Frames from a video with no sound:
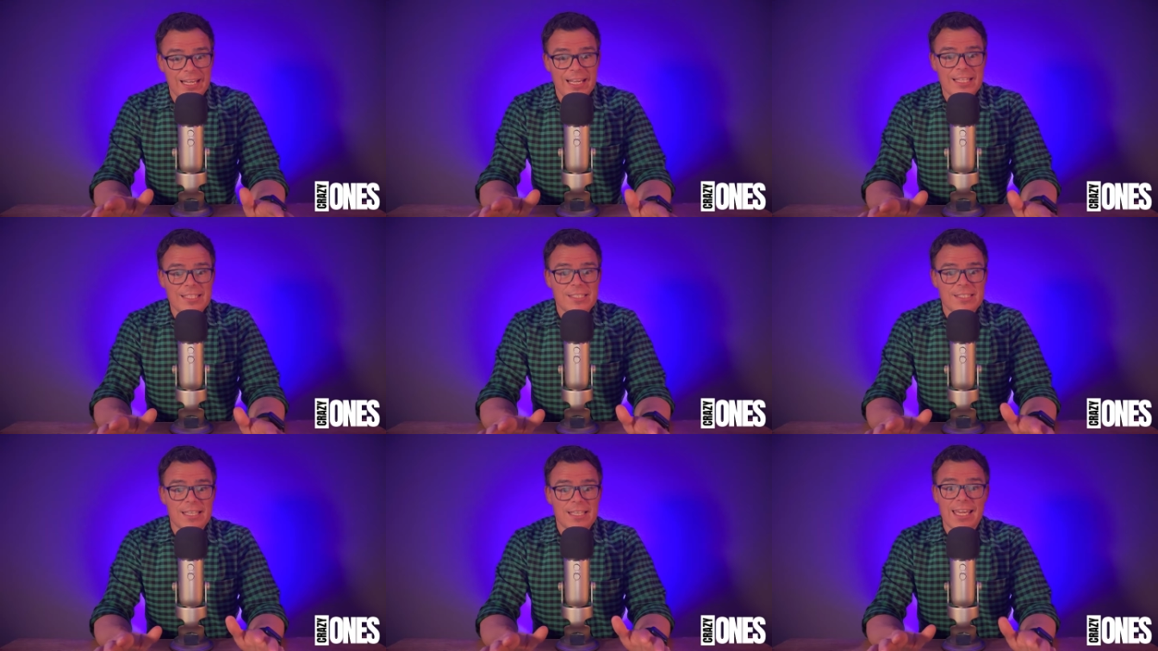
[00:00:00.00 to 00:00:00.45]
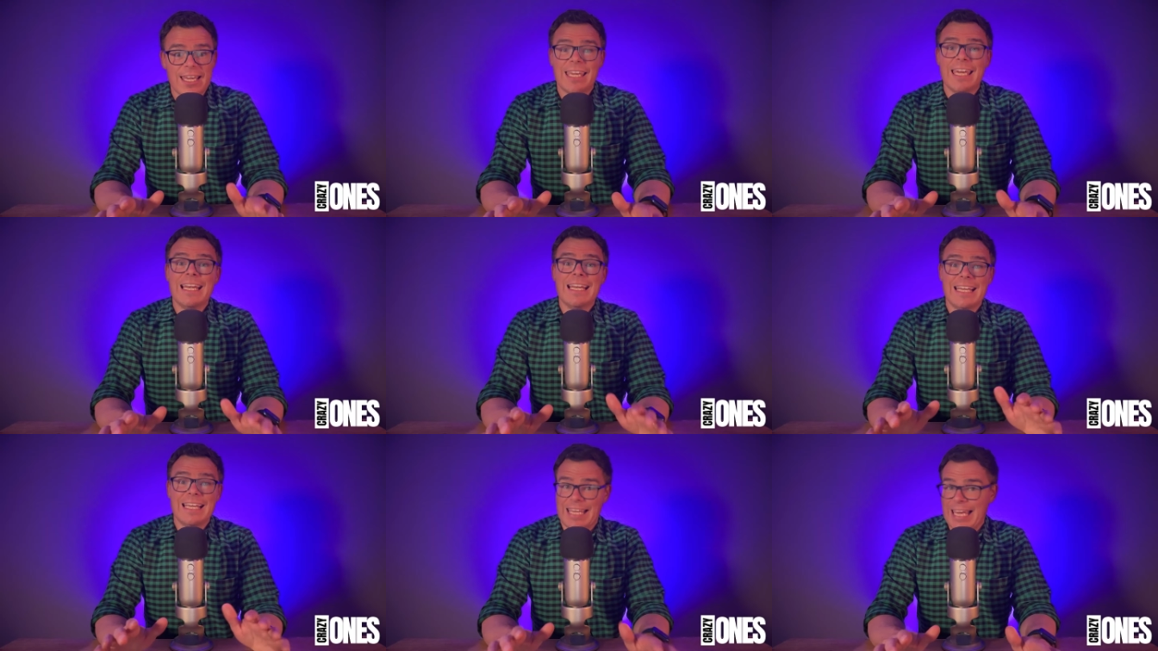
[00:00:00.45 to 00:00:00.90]
It's it
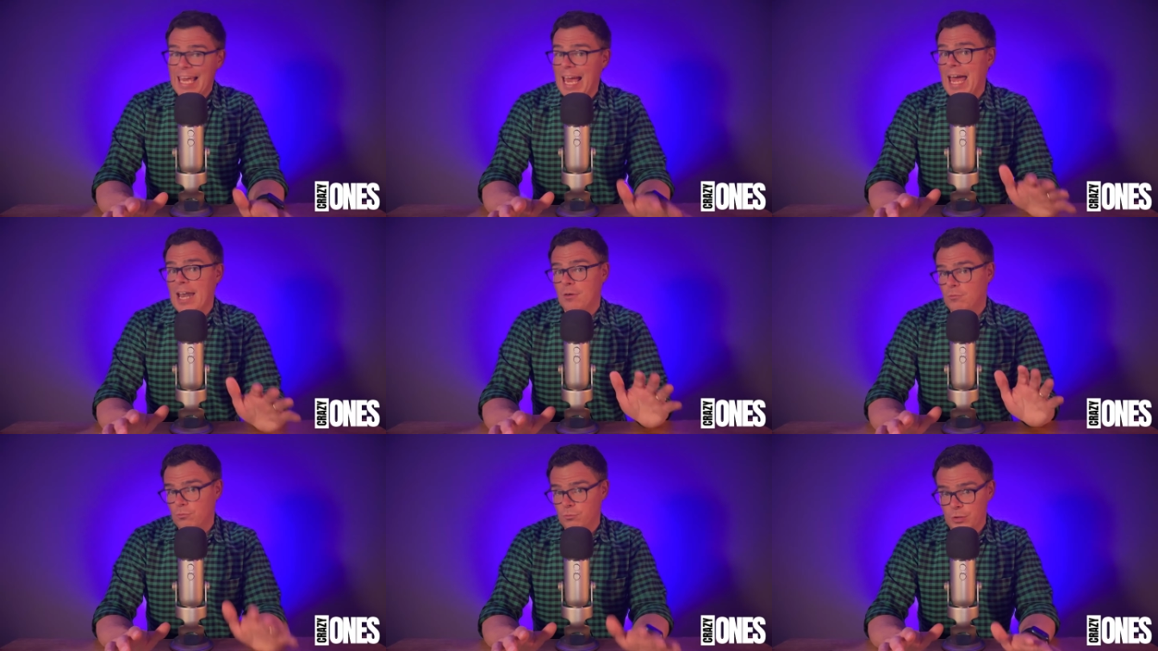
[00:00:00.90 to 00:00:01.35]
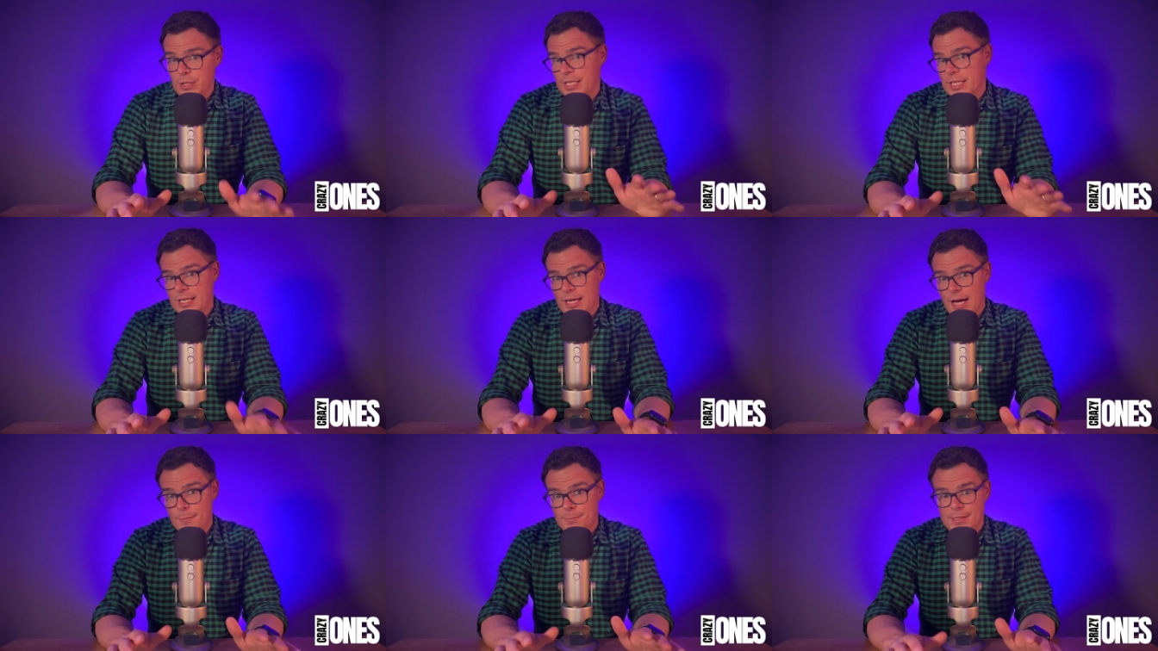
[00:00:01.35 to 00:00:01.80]
can get really
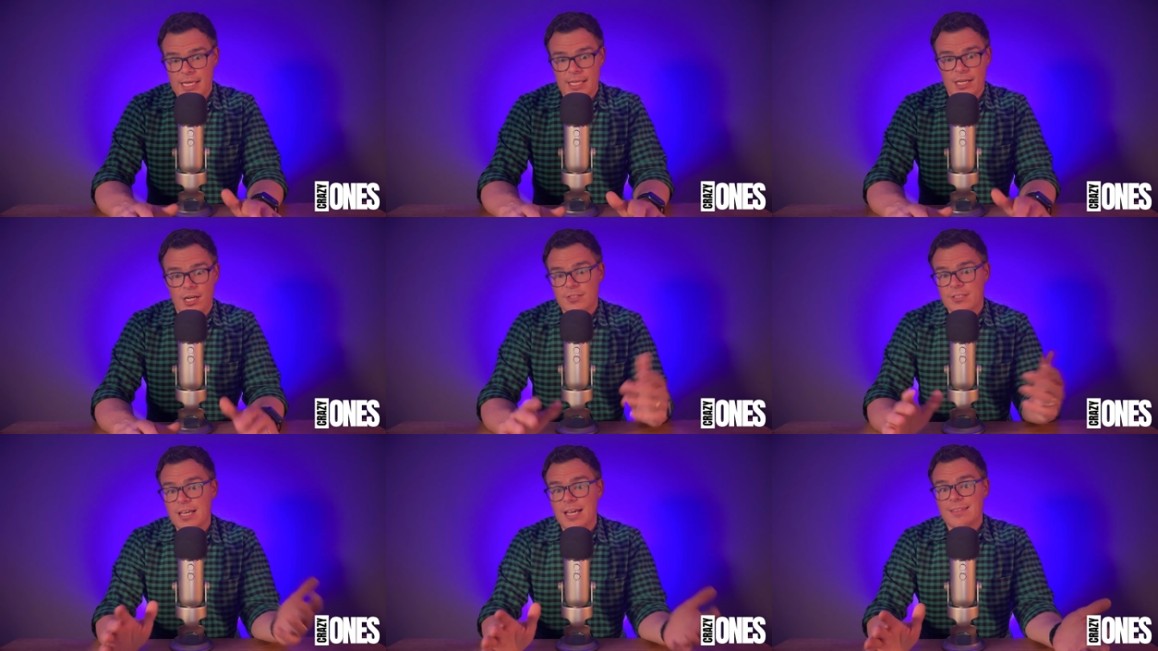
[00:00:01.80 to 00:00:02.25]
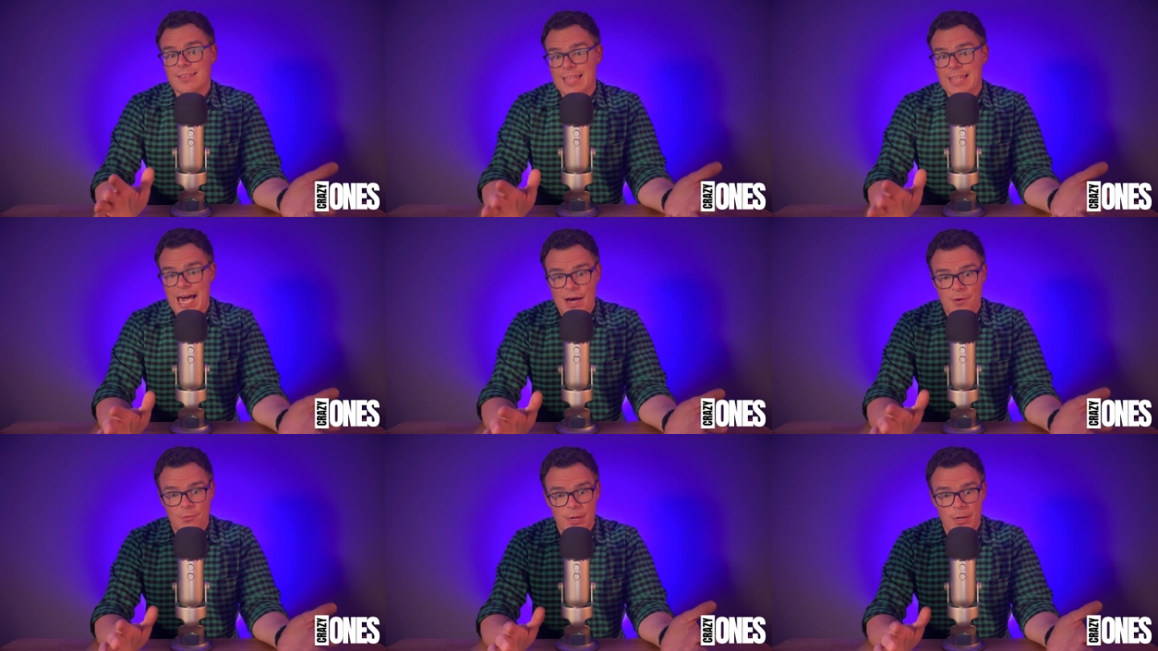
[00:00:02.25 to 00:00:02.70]
complicated. I'll say it
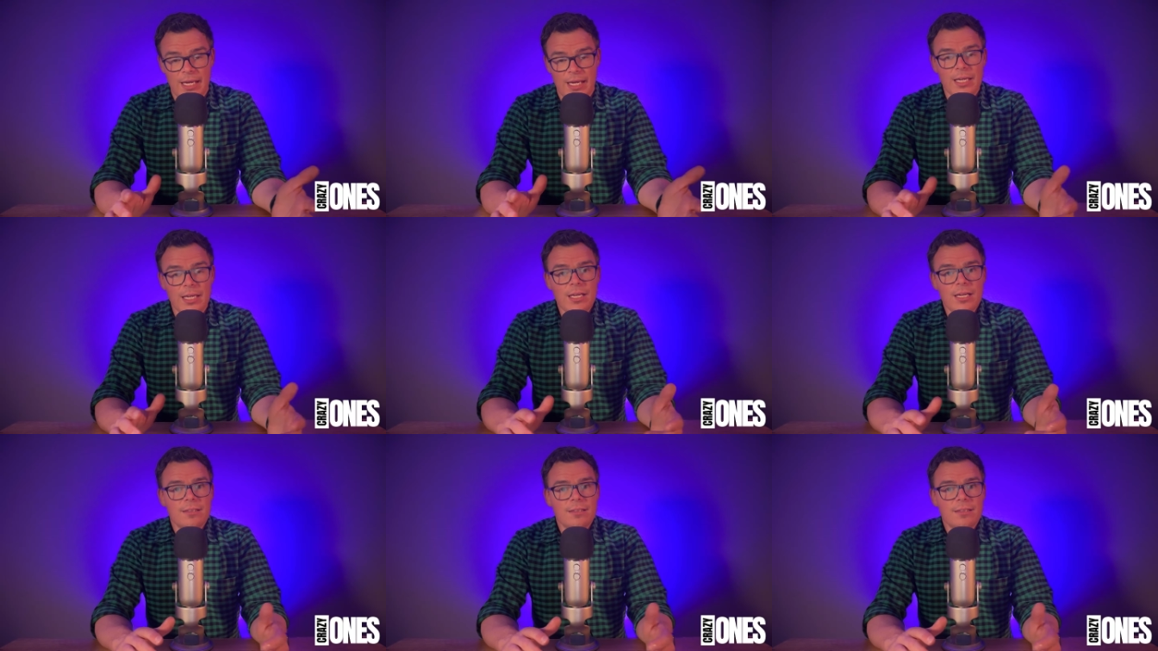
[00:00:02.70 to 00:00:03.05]
that way.